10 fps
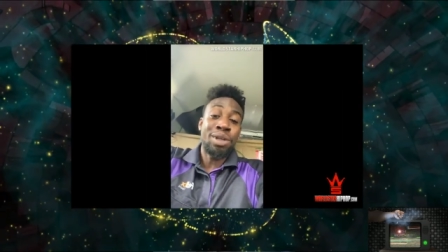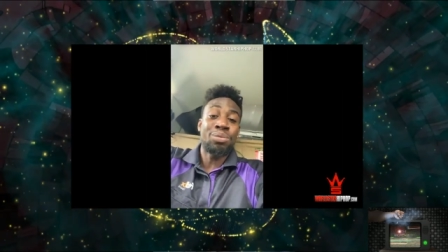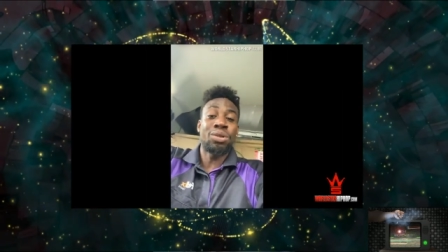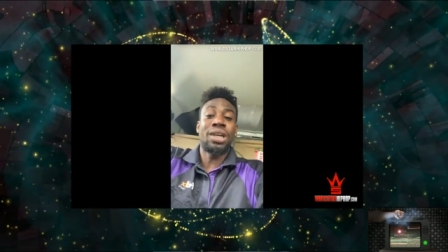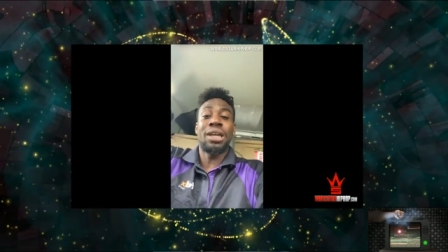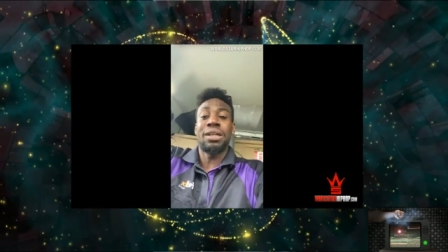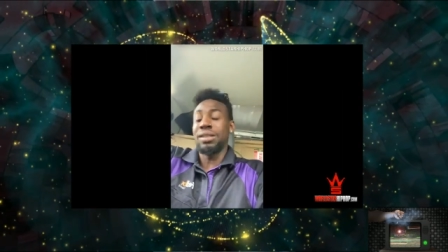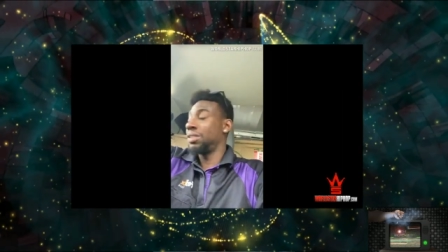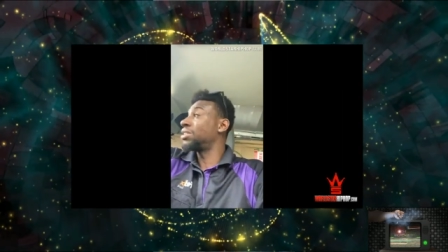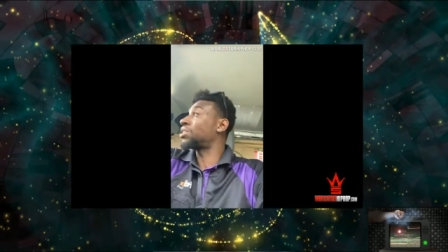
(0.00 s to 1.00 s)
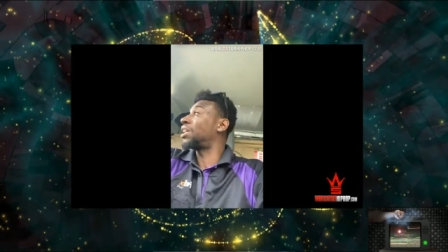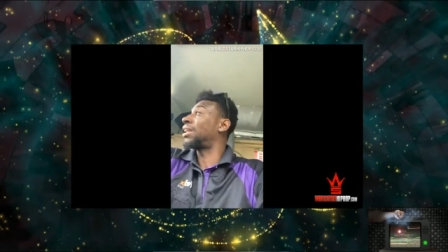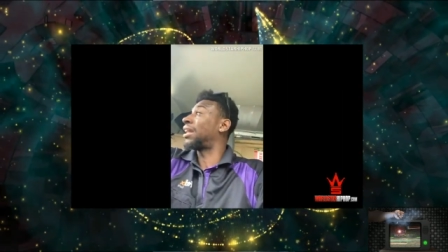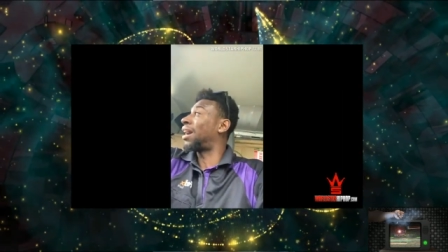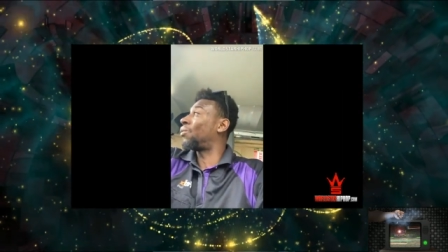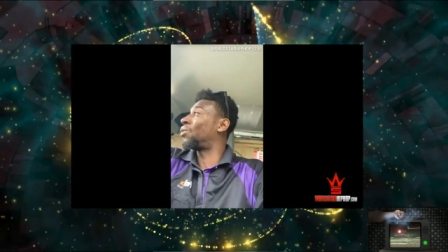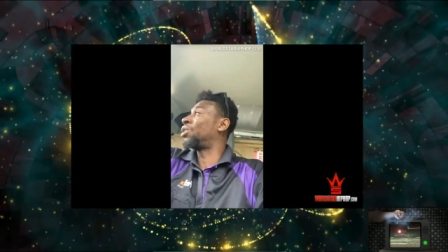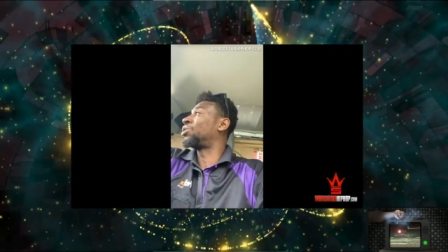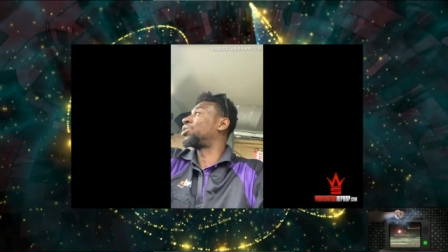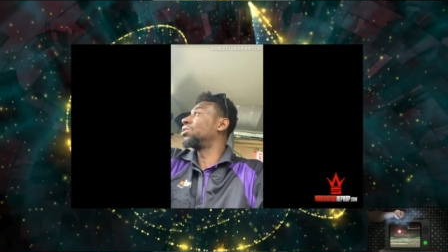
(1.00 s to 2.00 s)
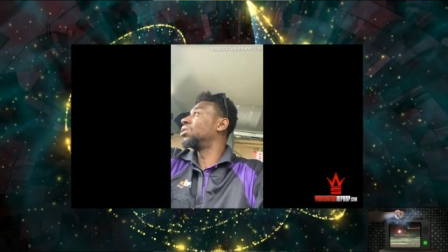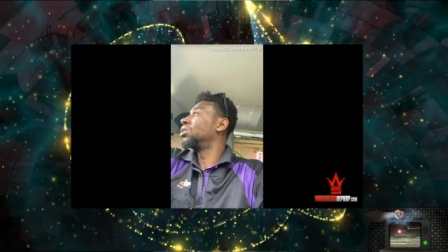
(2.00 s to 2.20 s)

people think. It's a lot worse.